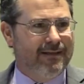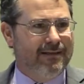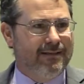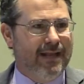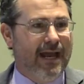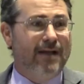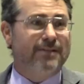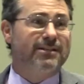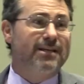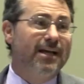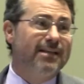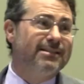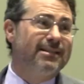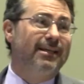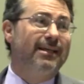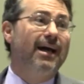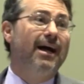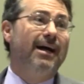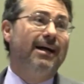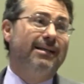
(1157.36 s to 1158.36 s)
now, sons
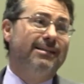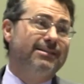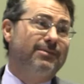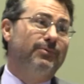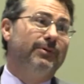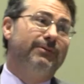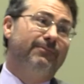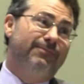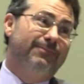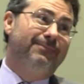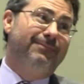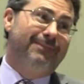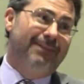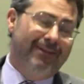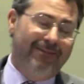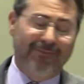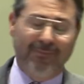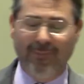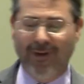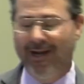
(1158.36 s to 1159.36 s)
and guns, we
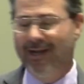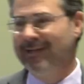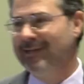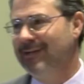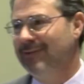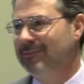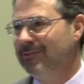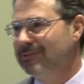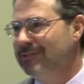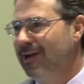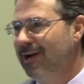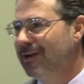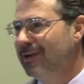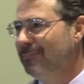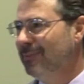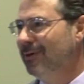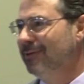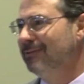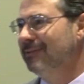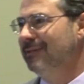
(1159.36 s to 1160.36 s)
never mind. I won't talk
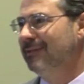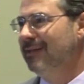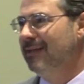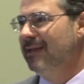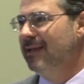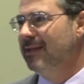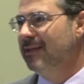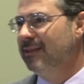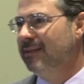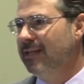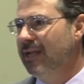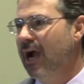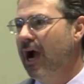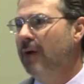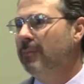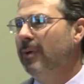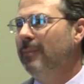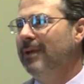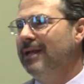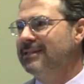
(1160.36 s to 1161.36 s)
about the
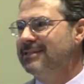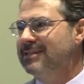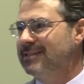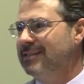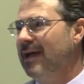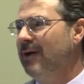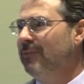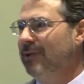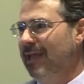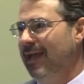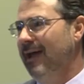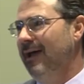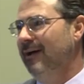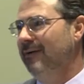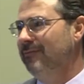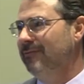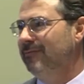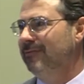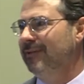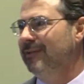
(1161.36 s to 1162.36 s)
armaments that we
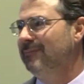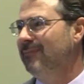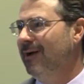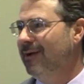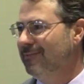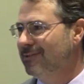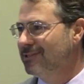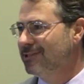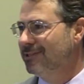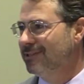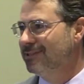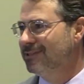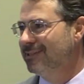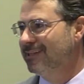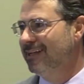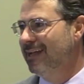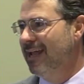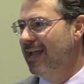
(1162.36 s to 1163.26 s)
have at Faith Bible Church.